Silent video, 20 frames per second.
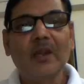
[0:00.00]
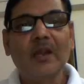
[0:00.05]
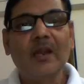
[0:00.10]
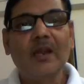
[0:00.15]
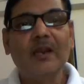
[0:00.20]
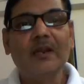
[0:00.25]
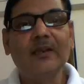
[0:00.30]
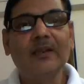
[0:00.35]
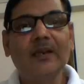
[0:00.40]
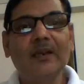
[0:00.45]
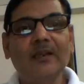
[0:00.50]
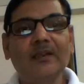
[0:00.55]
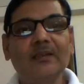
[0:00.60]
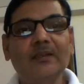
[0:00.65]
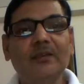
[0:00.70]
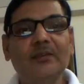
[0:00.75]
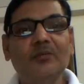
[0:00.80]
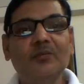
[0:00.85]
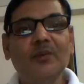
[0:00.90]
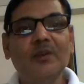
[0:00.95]
and the
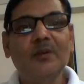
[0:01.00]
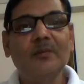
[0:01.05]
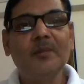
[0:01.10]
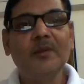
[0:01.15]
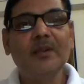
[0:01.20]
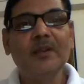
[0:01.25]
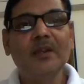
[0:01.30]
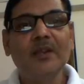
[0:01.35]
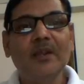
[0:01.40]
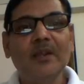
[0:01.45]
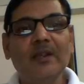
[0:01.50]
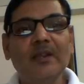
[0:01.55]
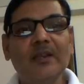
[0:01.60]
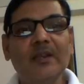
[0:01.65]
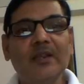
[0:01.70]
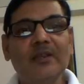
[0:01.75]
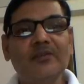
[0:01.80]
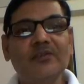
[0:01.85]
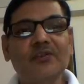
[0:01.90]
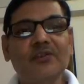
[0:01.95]
other will be
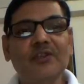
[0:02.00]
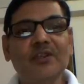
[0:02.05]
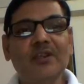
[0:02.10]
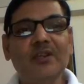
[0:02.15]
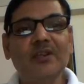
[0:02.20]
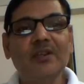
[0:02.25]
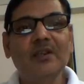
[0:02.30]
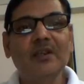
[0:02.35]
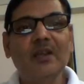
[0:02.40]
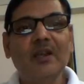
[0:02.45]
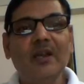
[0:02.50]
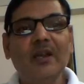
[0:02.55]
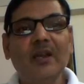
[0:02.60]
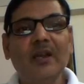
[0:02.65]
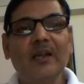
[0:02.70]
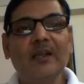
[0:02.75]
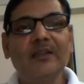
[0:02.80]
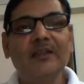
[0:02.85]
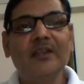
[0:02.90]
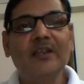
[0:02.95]
SC
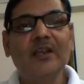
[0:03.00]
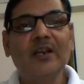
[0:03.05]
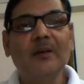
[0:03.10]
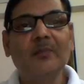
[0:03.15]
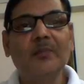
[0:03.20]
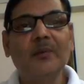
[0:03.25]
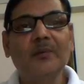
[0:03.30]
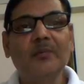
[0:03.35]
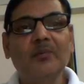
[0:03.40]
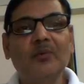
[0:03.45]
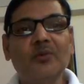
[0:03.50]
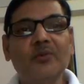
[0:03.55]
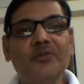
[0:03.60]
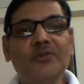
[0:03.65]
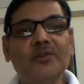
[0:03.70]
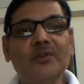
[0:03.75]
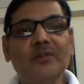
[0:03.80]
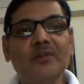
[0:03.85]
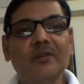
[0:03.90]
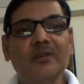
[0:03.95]
and the upper
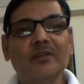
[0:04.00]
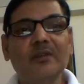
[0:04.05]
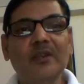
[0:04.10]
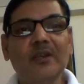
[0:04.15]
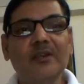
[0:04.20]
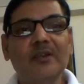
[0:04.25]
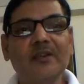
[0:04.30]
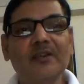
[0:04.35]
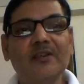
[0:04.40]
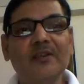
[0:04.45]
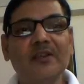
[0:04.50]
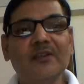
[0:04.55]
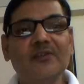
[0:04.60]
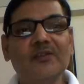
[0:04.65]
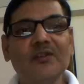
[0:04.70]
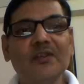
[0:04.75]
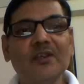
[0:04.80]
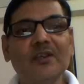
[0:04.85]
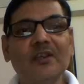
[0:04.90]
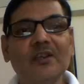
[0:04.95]
portion, that is
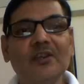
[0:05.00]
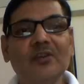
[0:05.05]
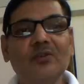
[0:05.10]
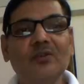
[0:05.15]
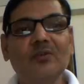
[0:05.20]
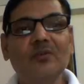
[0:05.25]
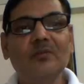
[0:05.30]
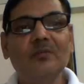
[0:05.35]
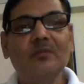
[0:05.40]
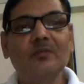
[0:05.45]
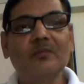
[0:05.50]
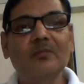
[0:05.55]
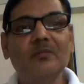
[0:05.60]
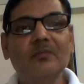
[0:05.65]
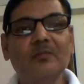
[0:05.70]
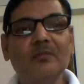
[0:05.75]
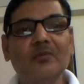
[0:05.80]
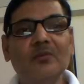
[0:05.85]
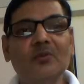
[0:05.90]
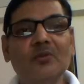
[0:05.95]
SC
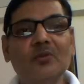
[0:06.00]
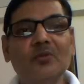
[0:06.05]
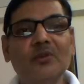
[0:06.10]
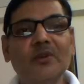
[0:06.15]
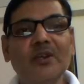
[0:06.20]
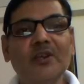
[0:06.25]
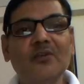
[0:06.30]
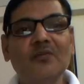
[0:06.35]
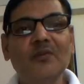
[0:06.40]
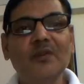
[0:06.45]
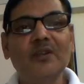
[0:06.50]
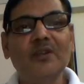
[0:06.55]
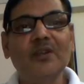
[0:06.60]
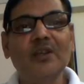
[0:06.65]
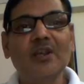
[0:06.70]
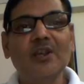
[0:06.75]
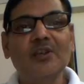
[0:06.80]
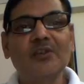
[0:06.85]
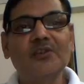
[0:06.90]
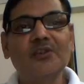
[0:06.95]
included with
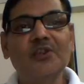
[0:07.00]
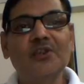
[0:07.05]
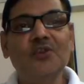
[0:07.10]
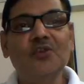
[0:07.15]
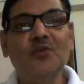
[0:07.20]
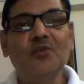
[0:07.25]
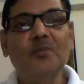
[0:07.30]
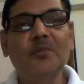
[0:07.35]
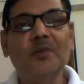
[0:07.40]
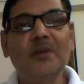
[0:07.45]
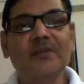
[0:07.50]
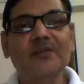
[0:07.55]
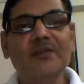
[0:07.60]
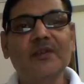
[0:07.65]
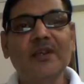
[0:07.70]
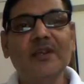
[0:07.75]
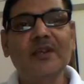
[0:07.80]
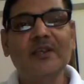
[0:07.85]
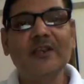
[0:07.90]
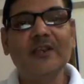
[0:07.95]
CU plus
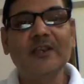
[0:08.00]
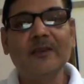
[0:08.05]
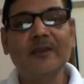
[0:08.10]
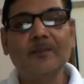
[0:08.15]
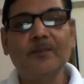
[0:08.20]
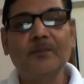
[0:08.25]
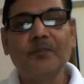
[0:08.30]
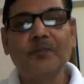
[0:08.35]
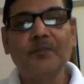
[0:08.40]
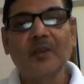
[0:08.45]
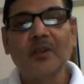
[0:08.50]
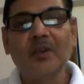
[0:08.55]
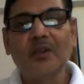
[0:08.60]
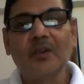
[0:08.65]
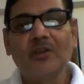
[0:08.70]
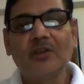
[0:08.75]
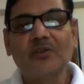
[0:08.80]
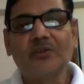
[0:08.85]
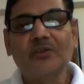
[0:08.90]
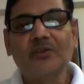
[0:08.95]
and E.
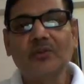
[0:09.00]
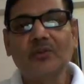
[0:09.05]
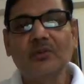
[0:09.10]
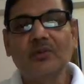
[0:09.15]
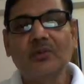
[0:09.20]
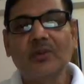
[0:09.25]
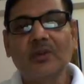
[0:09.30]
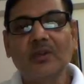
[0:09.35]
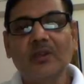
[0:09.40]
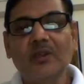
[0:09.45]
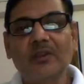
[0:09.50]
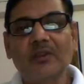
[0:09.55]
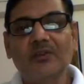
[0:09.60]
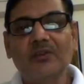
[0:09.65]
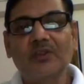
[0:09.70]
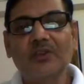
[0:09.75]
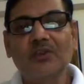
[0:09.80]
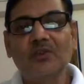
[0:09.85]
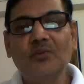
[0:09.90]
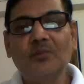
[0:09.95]
So
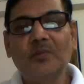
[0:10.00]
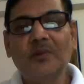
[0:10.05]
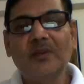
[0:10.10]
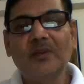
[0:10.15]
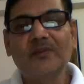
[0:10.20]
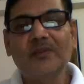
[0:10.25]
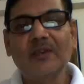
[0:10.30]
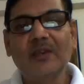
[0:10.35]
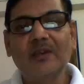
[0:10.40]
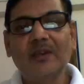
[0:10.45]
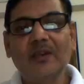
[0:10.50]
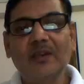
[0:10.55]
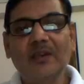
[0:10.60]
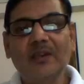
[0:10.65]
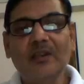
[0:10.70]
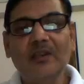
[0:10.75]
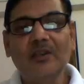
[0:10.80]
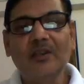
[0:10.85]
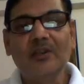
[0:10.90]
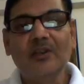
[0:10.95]
CU plus and
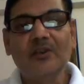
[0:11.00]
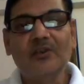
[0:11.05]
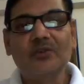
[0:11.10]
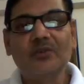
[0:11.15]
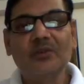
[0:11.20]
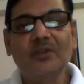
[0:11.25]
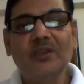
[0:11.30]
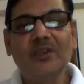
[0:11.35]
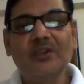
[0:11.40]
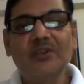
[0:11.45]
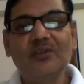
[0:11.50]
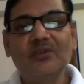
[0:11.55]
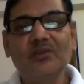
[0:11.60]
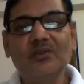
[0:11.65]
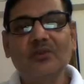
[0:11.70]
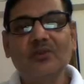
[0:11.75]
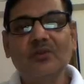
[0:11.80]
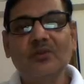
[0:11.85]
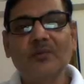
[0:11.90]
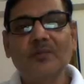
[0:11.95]
E. So these
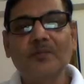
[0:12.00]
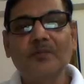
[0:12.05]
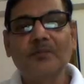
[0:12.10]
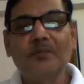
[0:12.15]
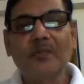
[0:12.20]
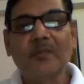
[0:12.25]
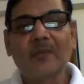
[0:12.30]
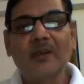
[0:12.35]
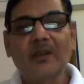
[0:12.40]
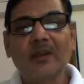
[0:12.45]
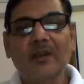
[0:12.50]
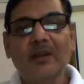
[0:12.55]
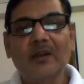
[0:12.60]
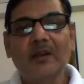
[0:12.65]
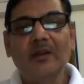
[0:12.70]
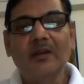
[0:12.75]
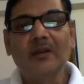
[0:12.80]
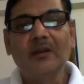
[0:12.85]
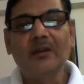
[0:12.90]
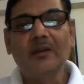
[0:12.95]
2
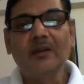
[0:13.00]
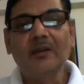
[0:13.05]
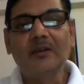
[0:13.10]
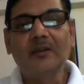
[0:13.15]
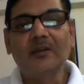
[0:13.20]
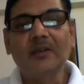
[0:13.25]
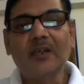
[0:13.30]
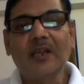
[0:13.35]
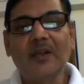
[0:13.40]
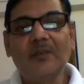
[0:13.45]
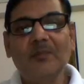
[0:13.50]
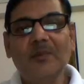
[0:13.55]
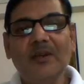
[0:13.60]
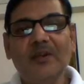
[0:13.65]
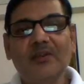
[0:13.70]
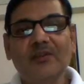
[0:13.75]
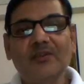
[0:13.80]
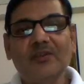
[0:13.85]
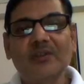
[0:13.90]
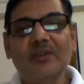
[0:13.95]

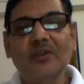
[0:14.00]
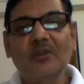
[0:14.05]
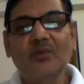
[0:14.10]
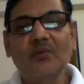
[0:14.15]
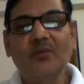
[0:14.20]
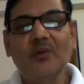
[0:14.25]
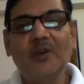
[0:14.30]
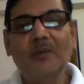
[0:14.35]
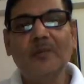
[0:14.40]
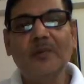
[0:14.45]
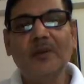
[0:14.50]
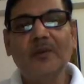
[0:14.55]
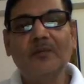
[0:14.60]
gametes will be